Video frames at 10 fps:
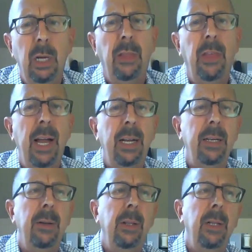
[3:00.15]
that
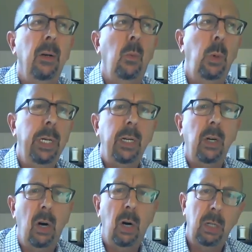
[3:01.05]
we
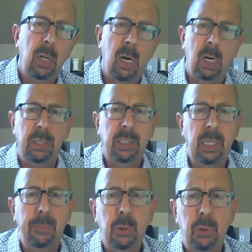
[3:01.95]
call our
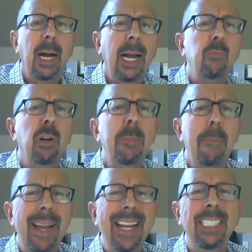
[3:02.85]
SIP hybrid
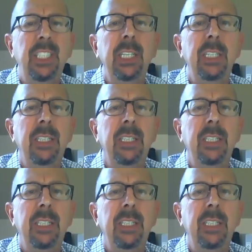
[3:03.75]
paging